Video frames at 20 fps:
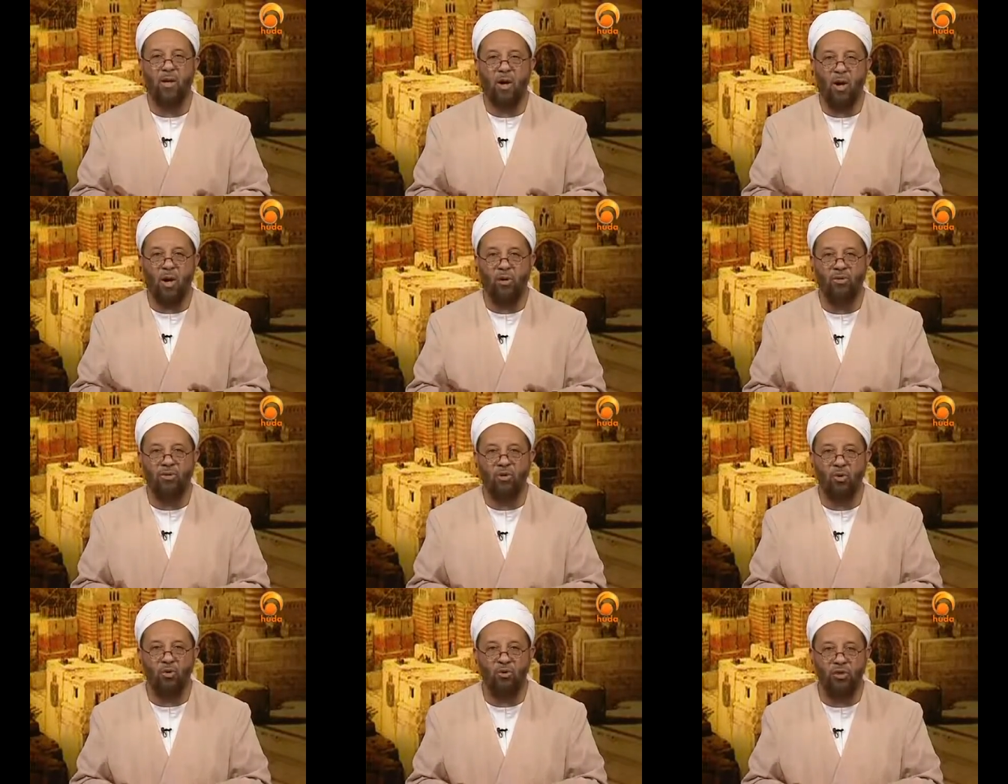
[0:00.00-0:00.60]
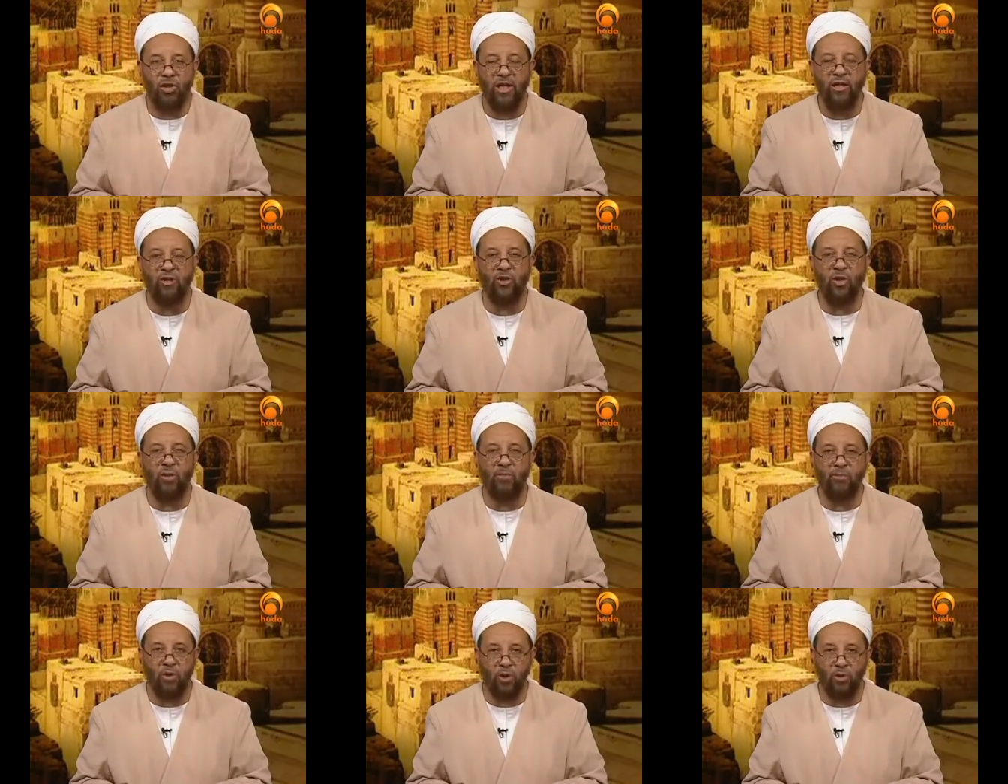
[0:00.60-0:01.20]
also
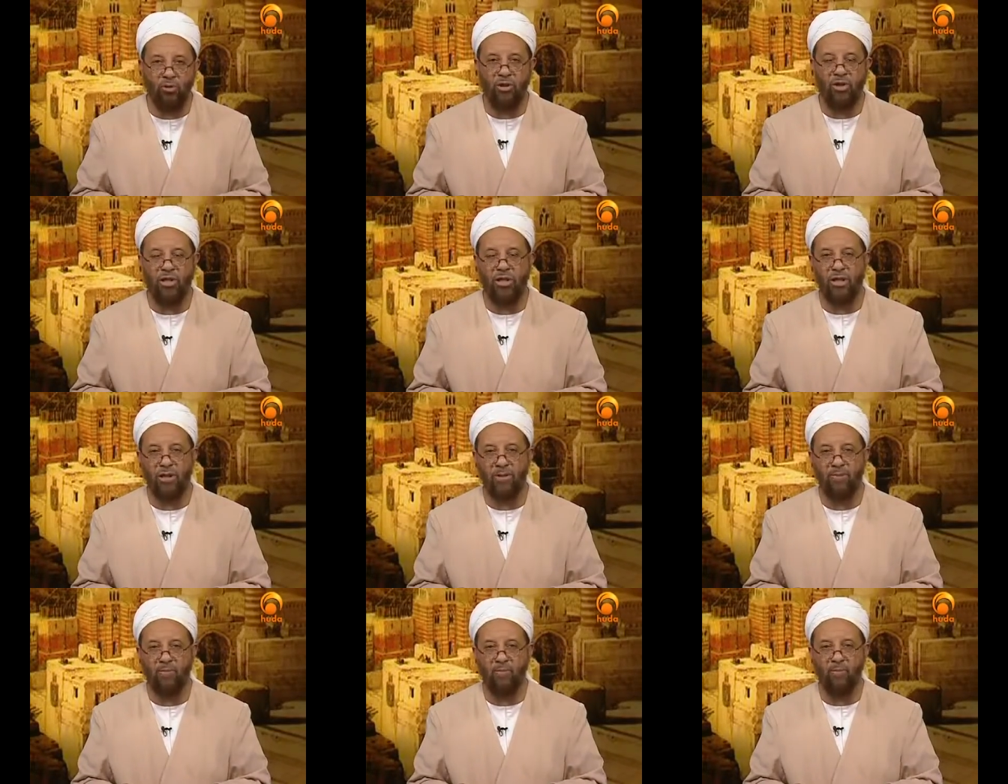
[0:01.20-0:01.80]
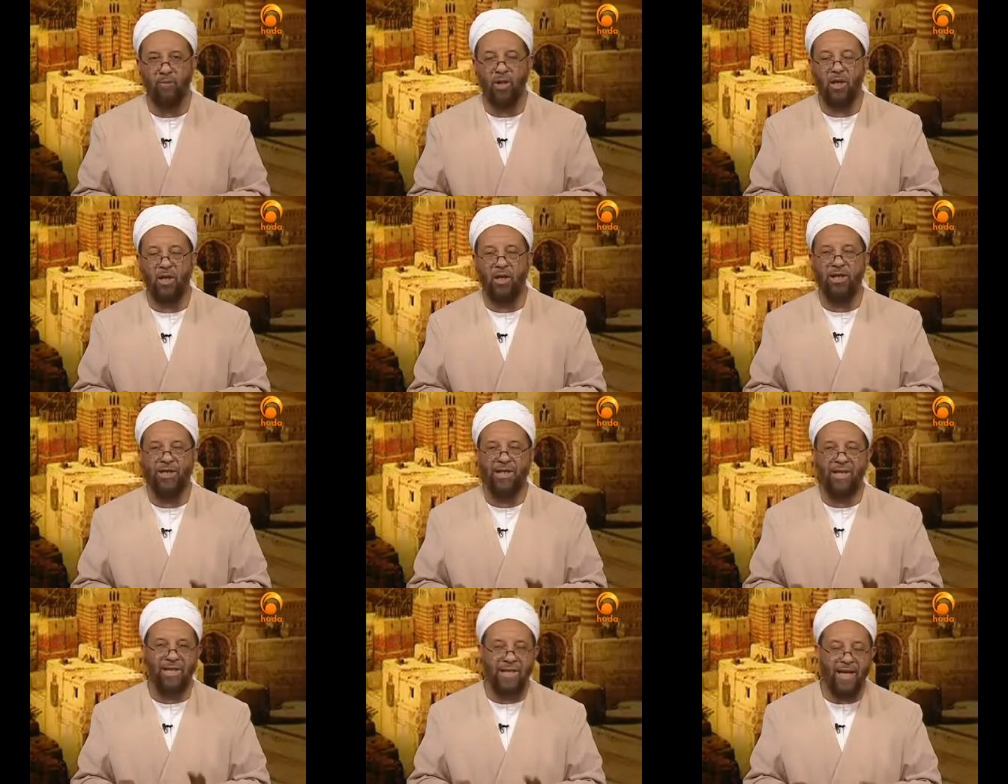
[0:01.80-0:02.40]
teaching purity,
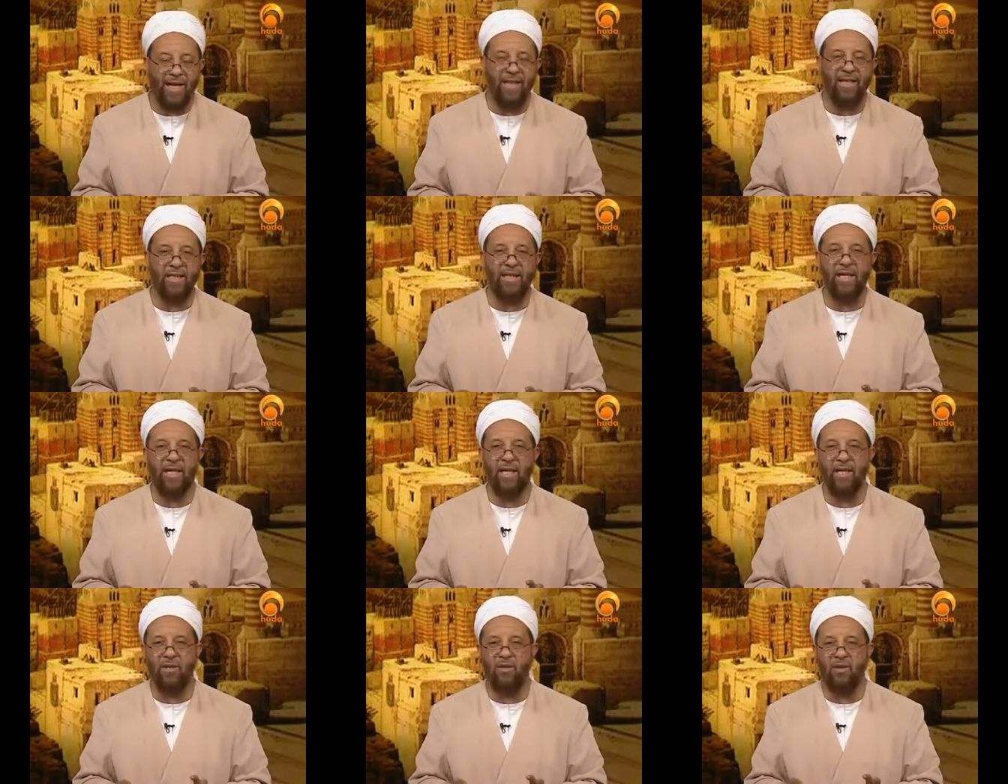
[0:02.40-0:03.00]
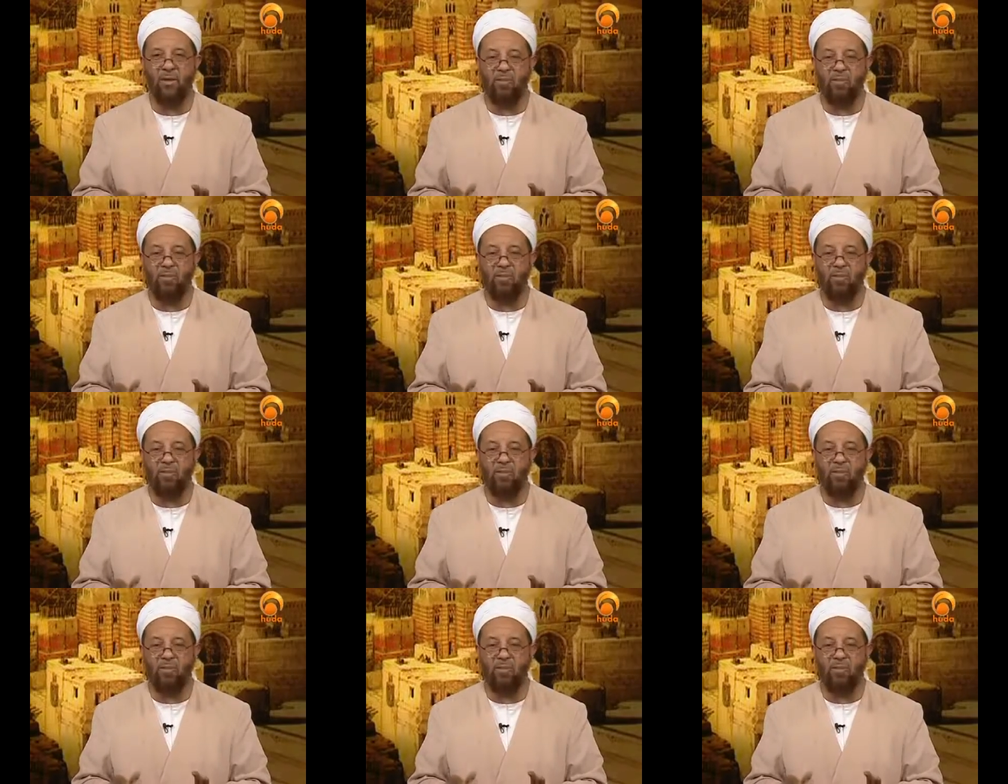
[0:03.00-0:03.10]
connecting